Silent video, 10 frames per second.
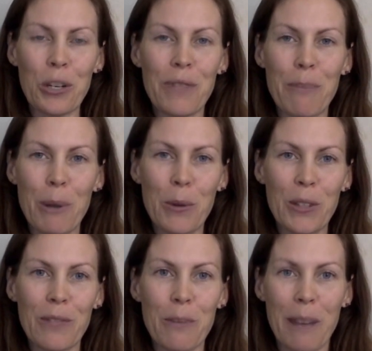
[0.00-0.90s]
of the bones
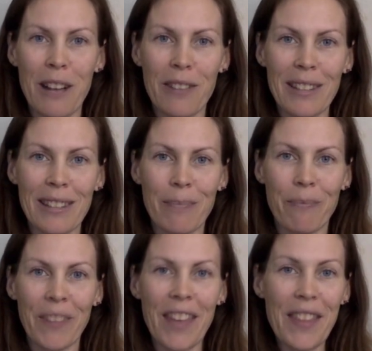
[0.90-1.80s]
of your pelvis.
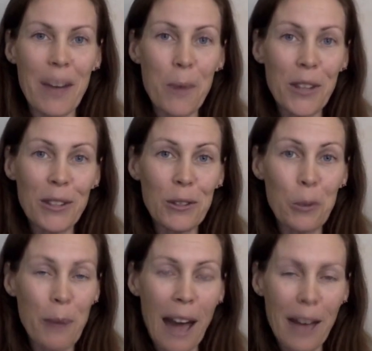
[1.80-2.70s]
And that wasn't so
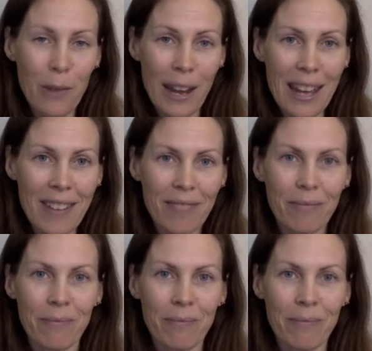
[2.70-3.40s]
bad, right?